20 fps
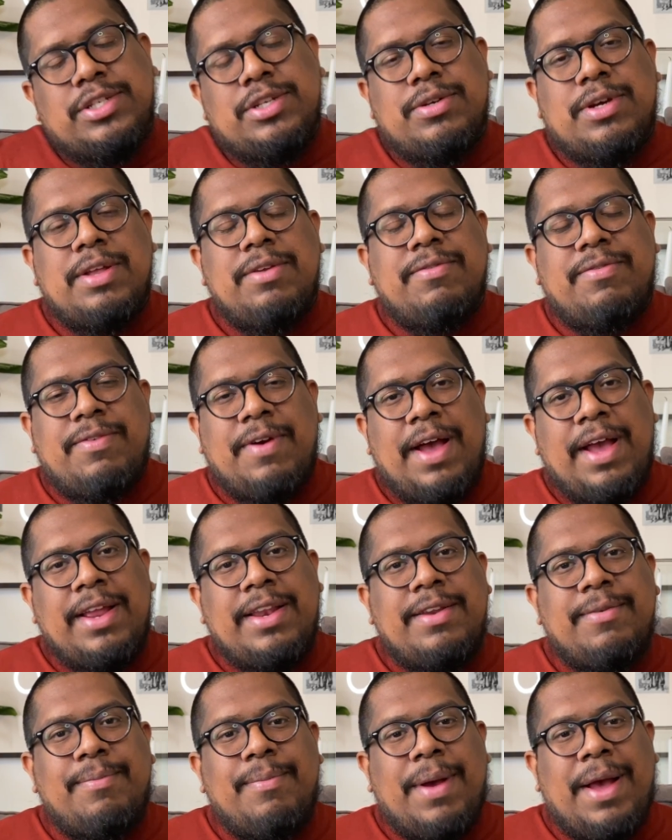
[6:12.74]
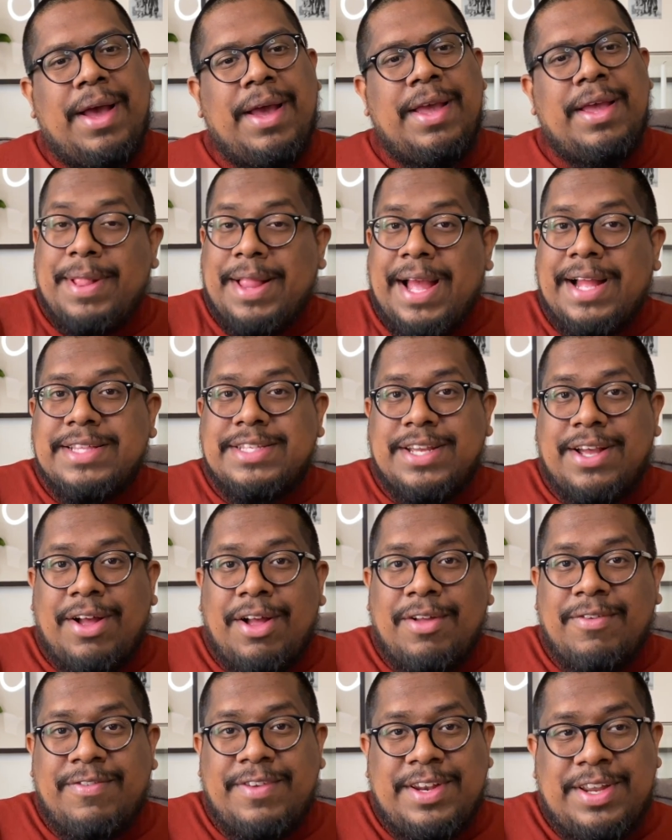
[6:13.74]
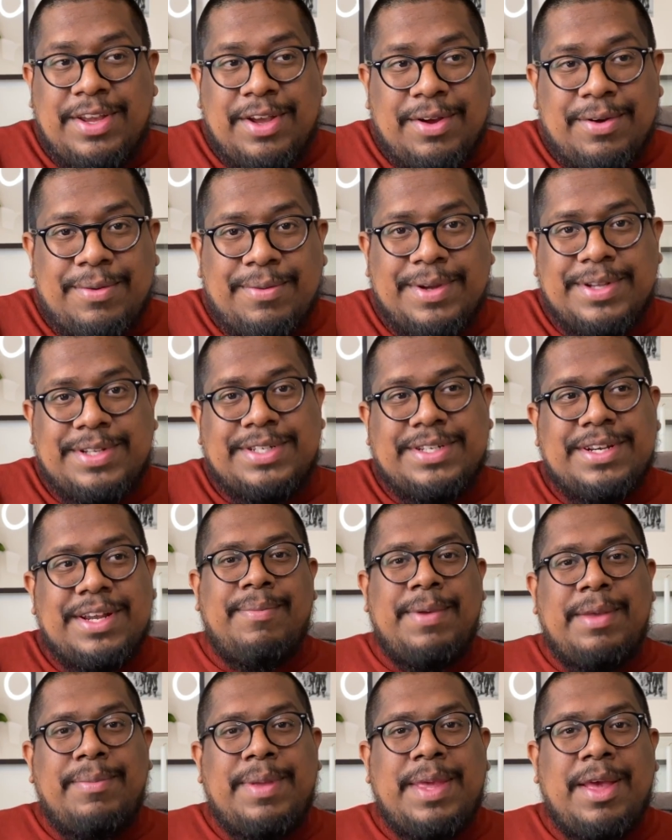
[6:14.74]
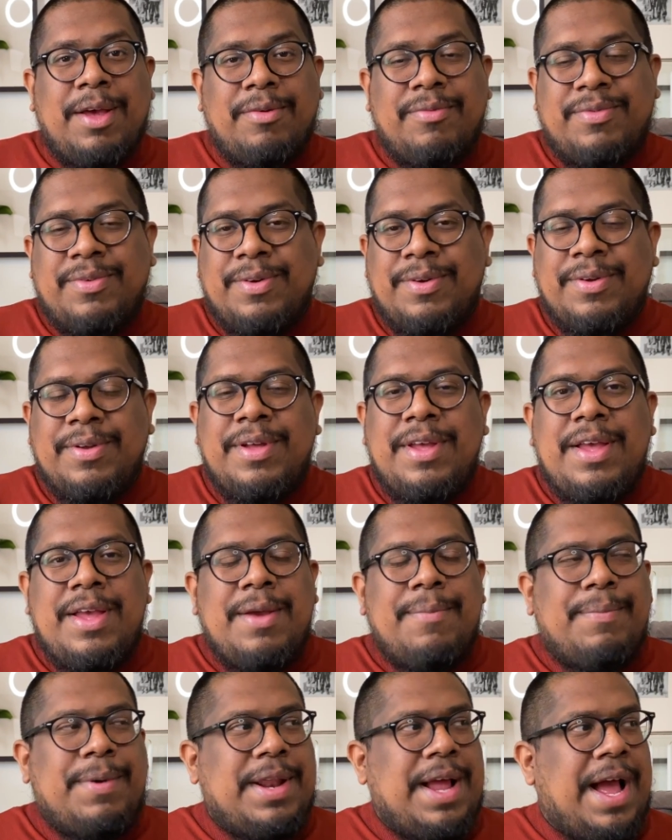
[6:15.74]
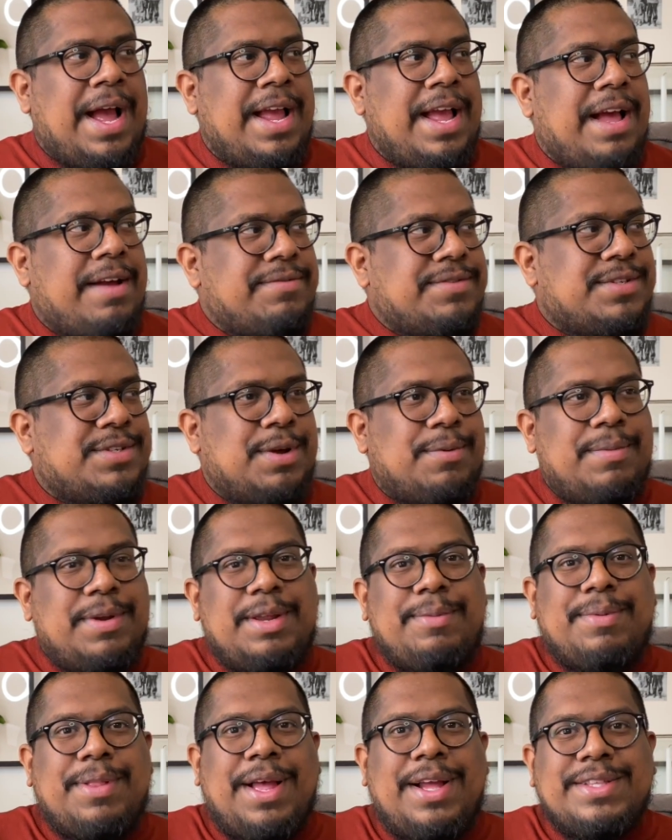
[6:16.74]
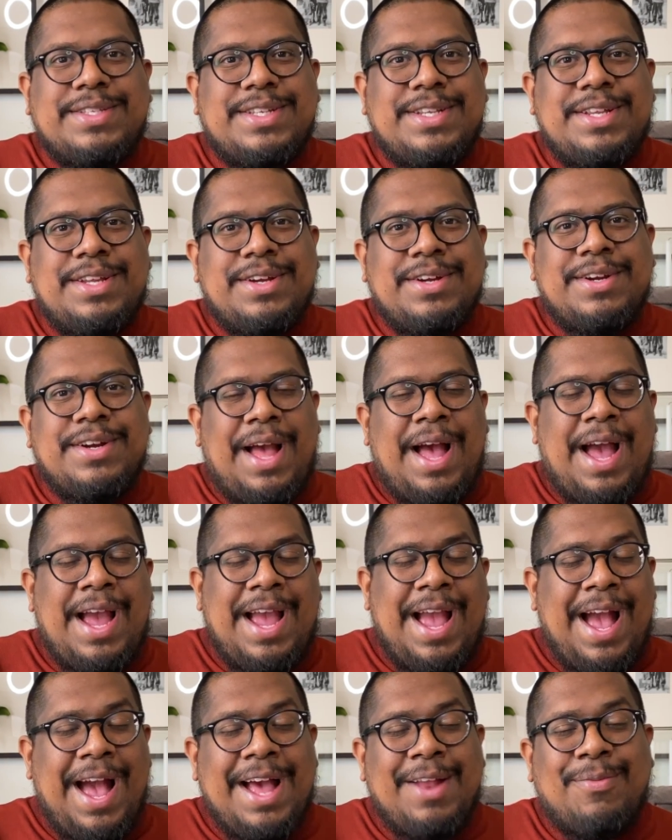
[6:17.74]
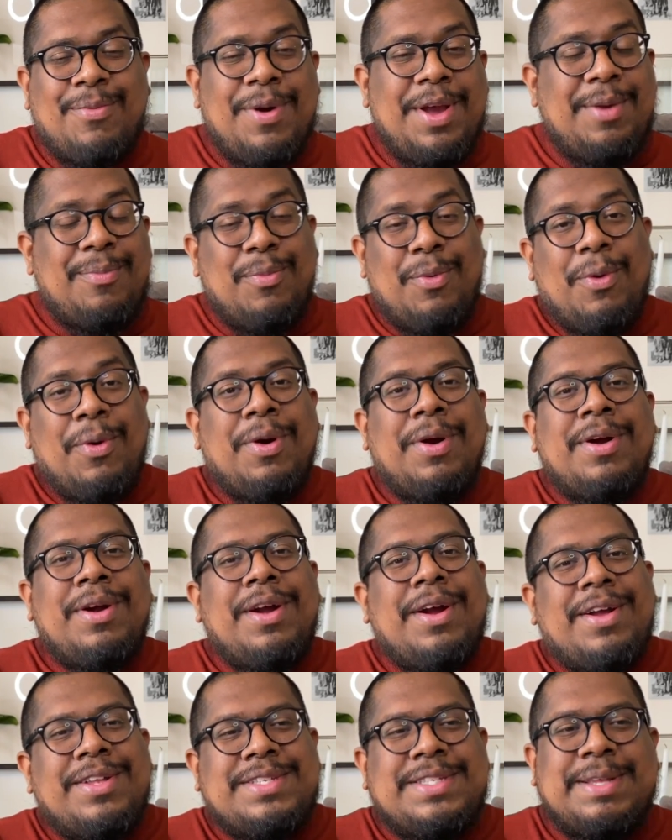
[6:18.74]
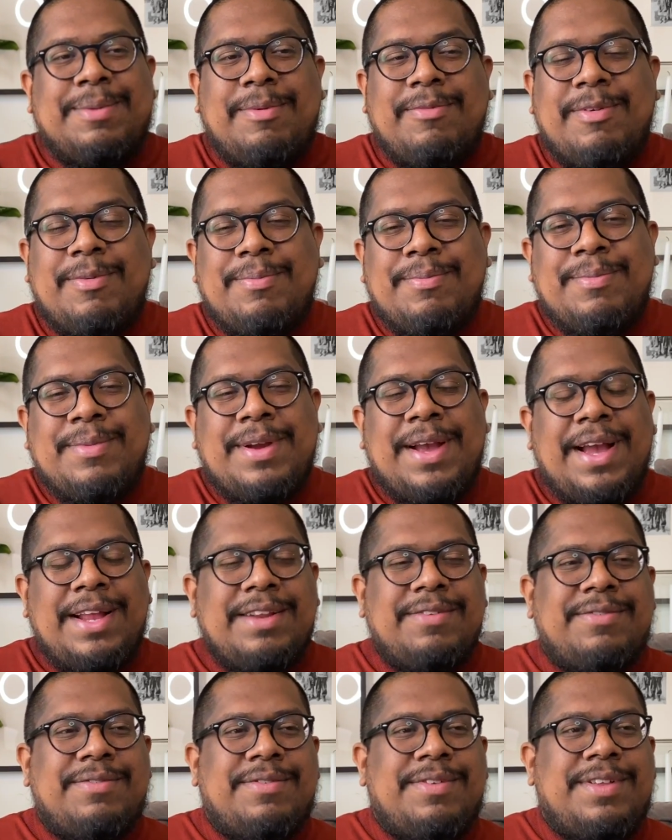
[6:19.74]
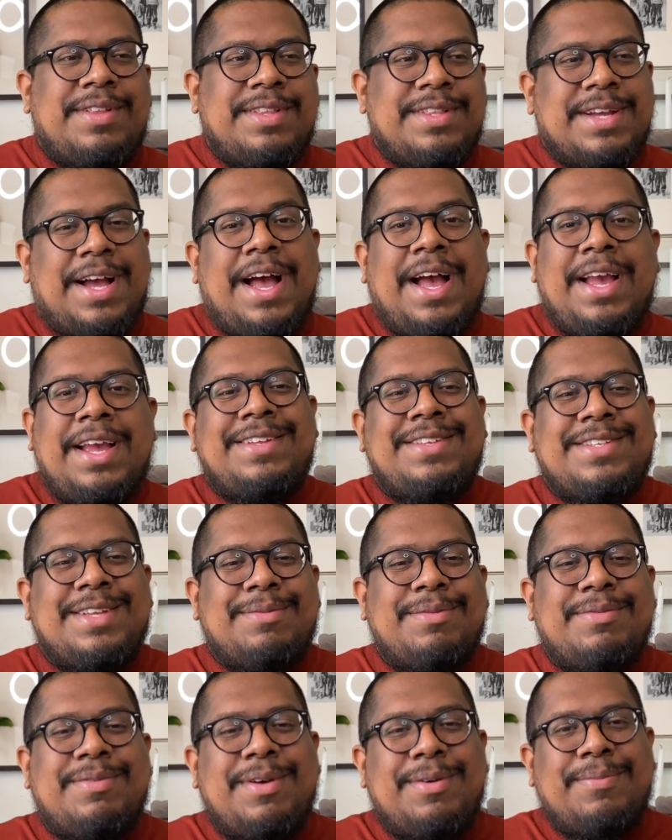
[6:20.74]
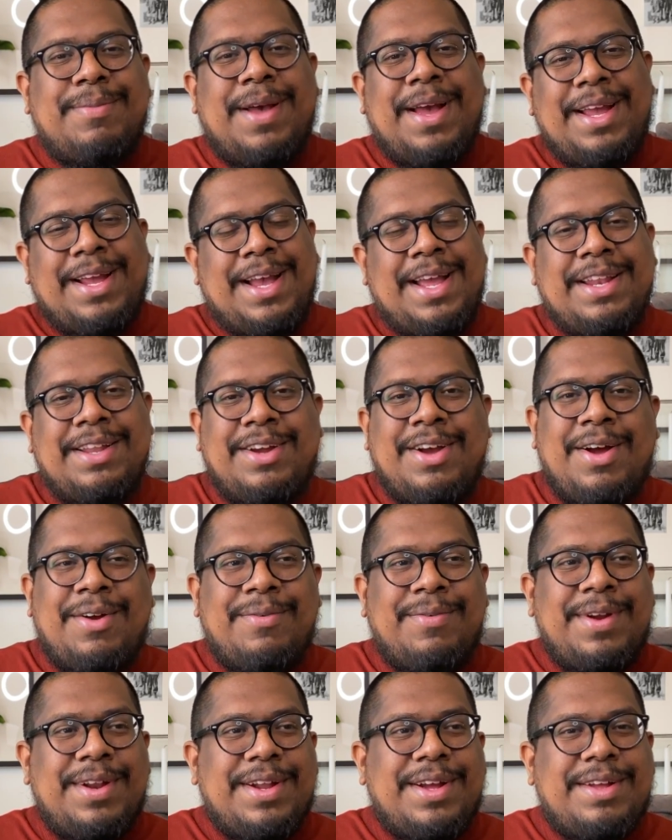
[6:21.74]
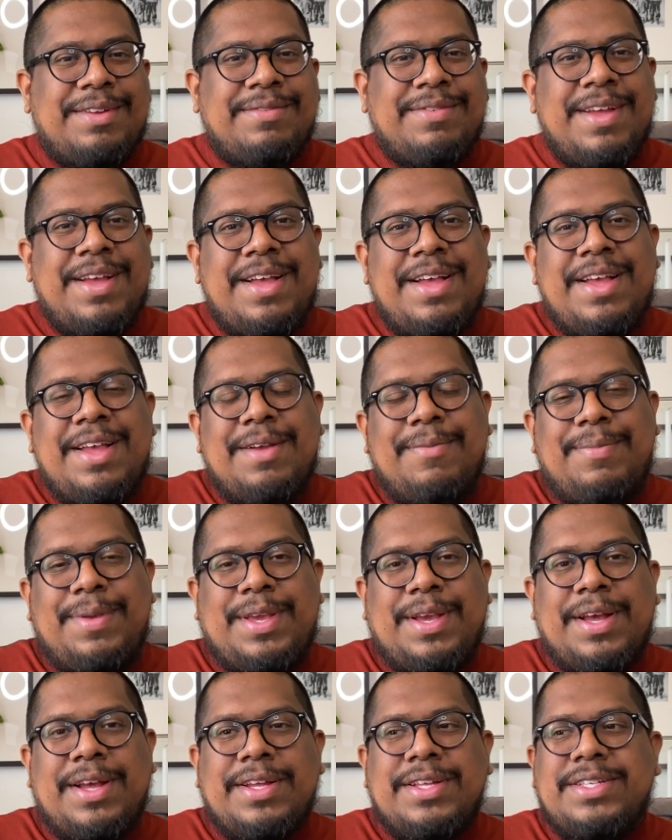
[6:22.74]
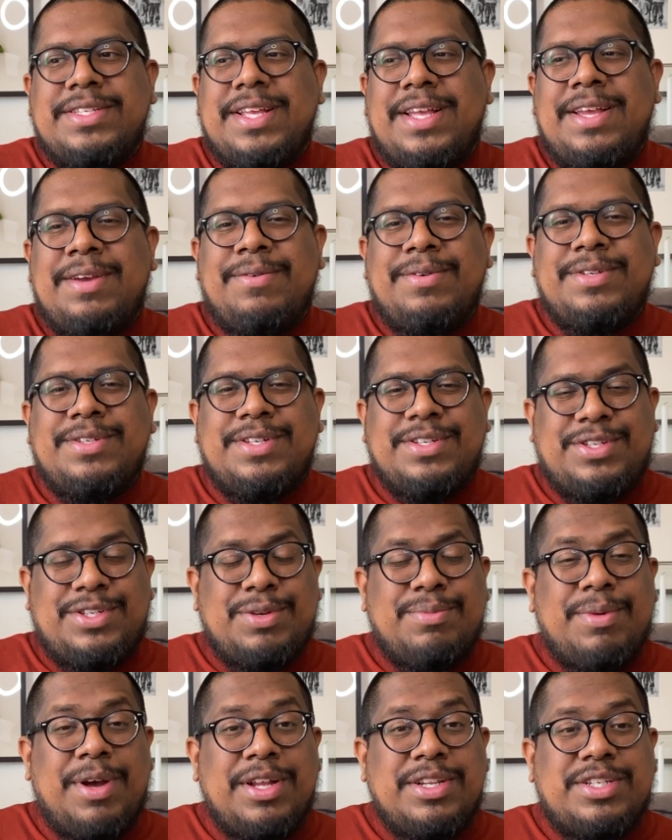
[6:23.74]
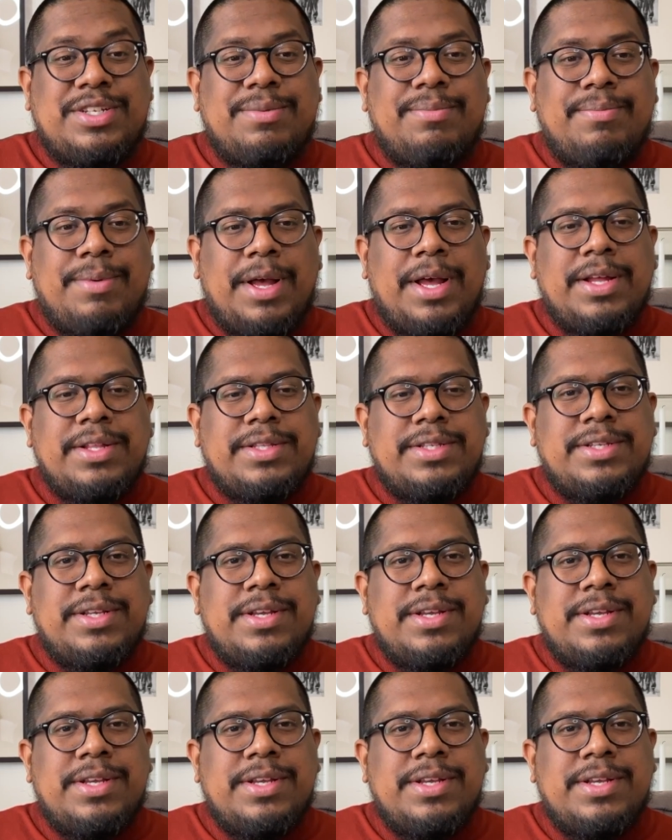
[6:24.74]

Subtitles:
you can find my plant haul video, which may be helpful, but I have so many plants in here. I had way more. Some of them kind of died. Some of them I kind of got rid of because it was just too much, but